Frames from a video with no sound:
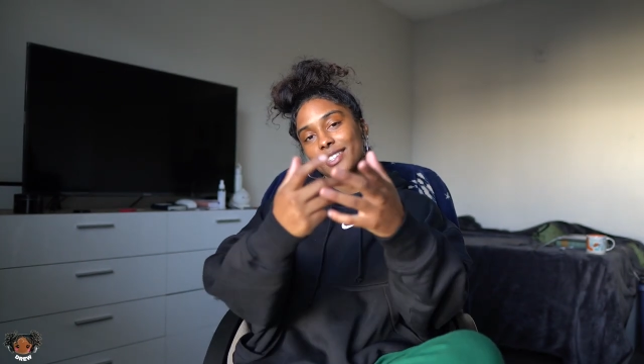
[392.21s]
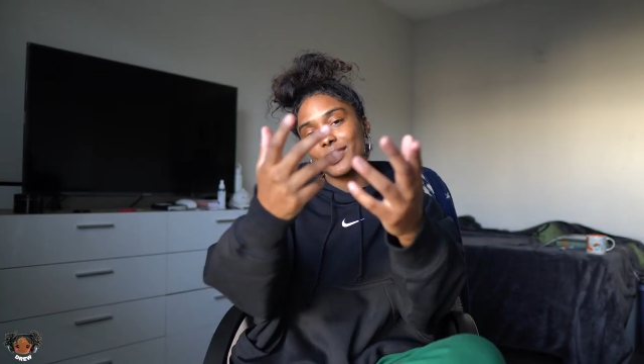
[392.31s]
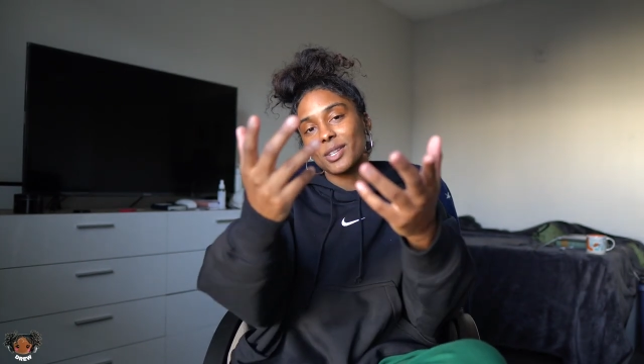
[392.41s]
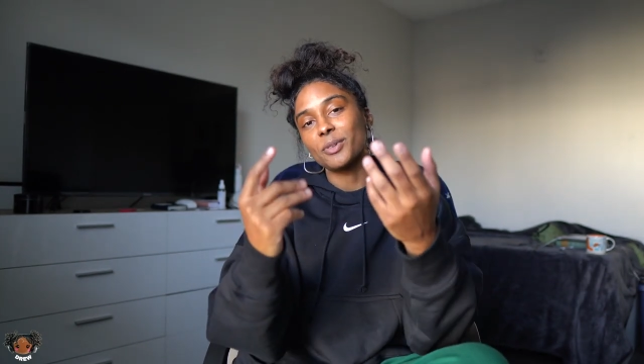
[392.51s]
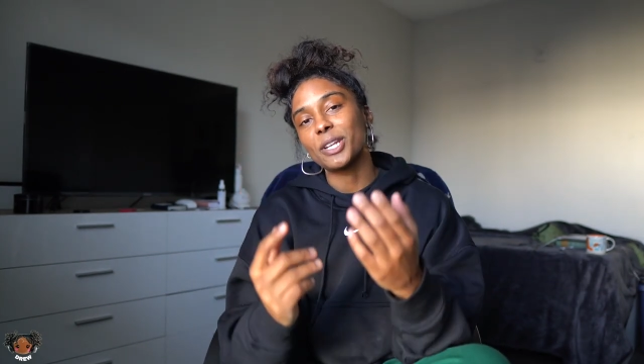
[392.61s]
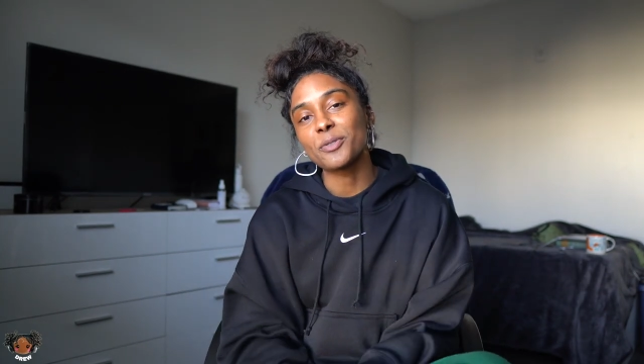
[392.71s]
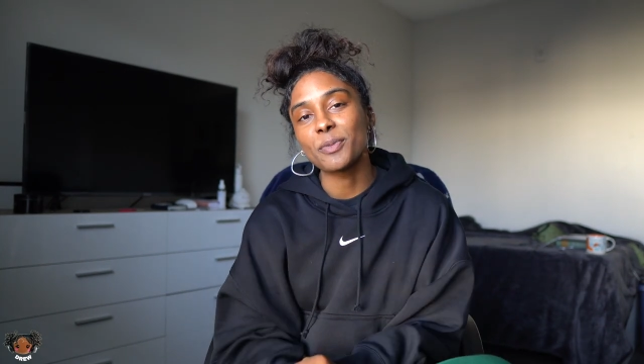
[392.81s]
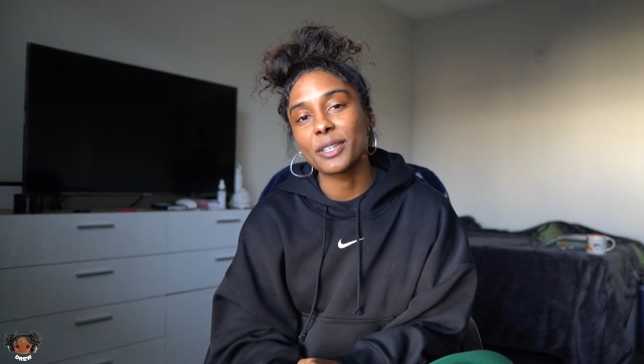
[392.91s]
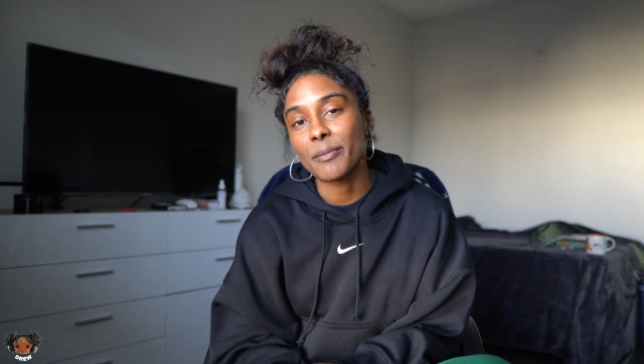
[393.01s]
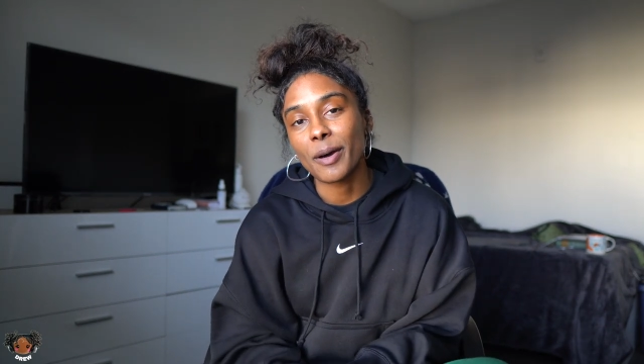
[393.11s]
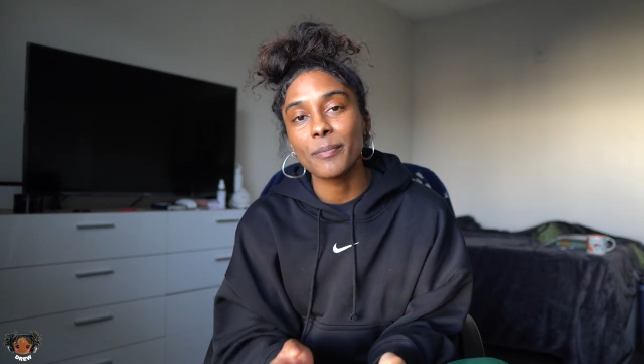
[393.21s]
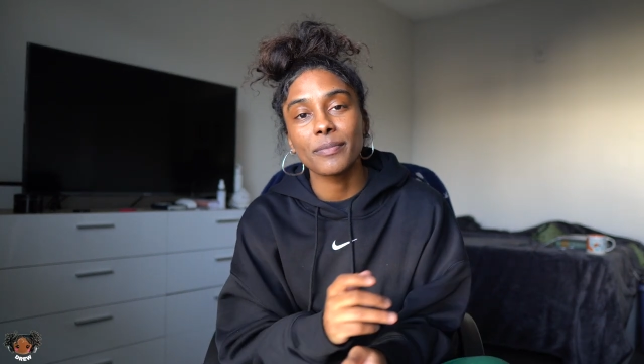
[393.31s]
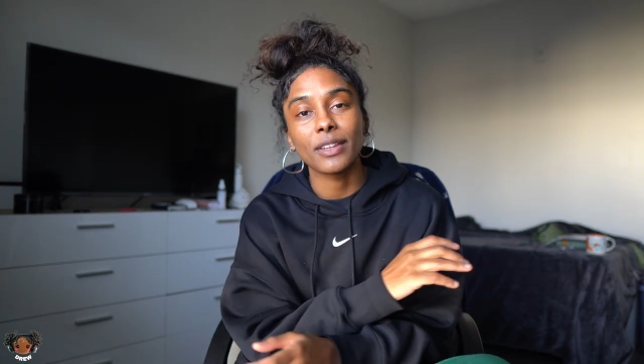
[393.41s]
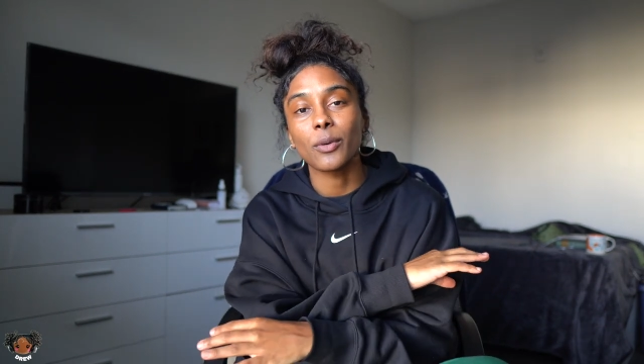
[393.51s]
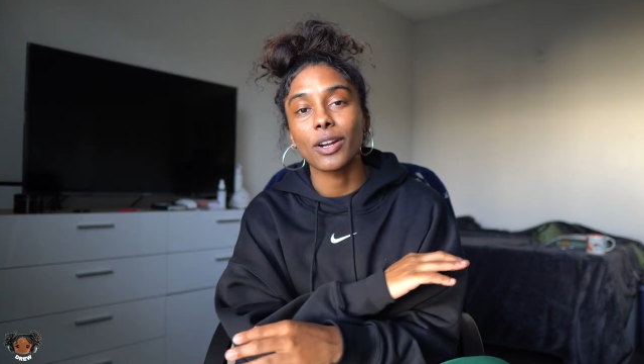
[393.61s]
someone else picked them
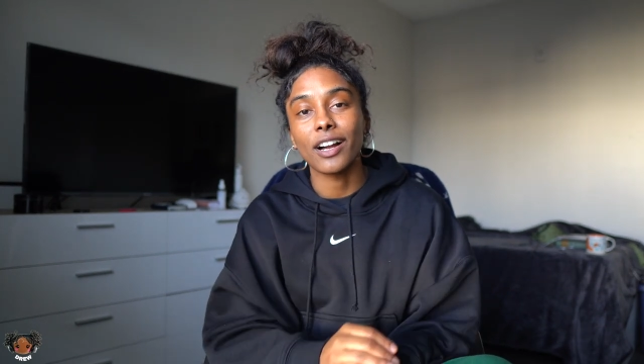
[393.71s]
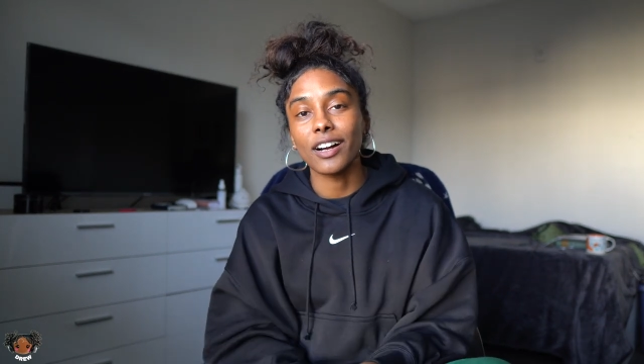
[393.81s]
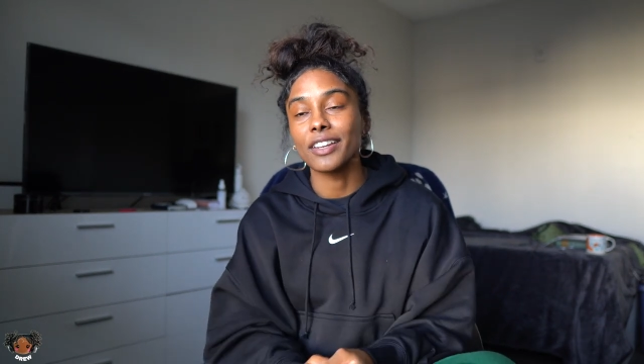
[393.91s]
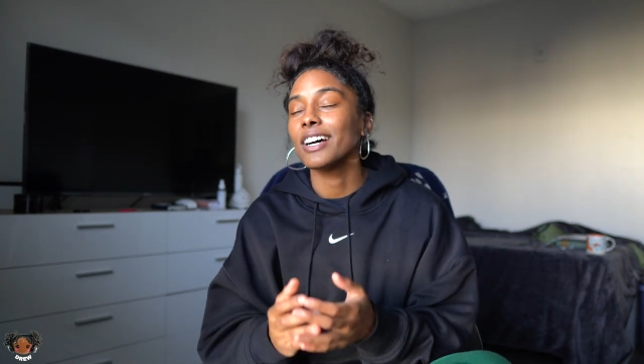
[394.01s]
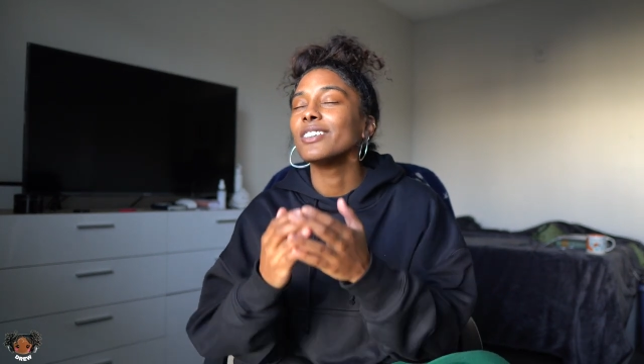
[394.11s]
up. They were gone.